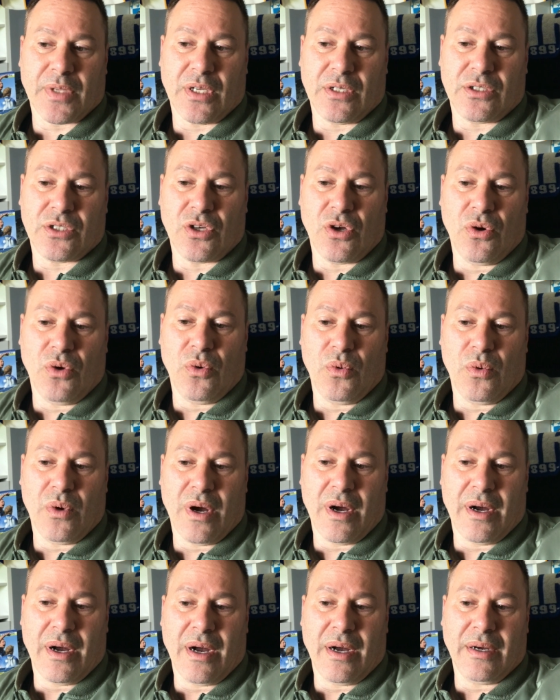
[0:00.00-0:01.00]
So
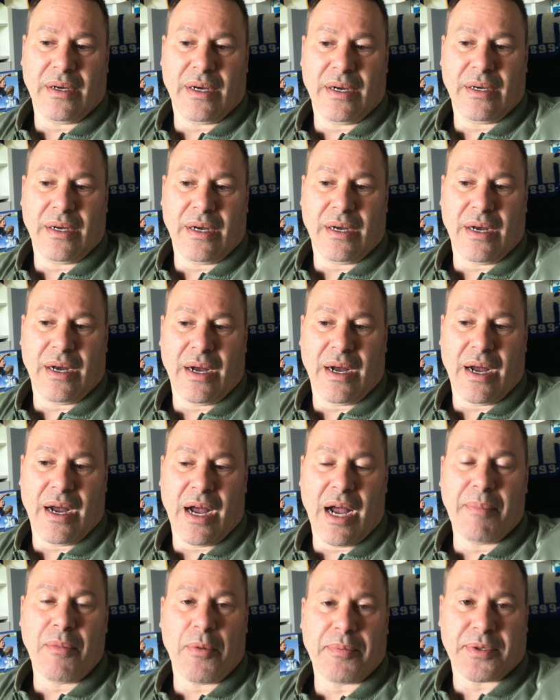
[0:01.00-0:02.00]

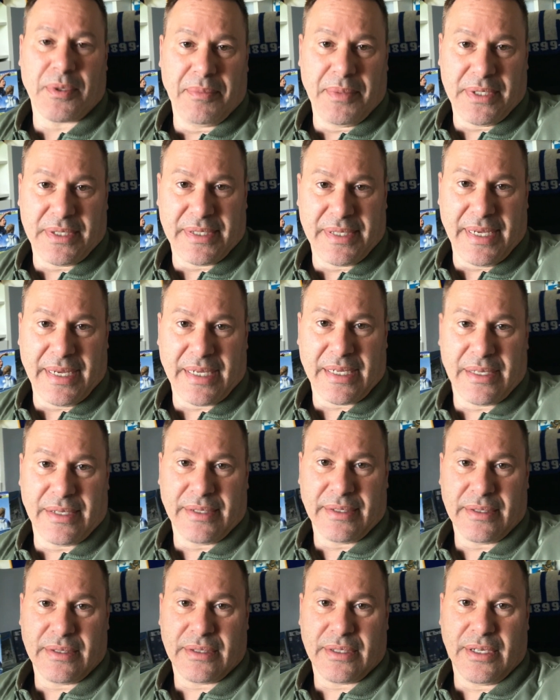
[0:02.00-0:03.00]
I'm optimistic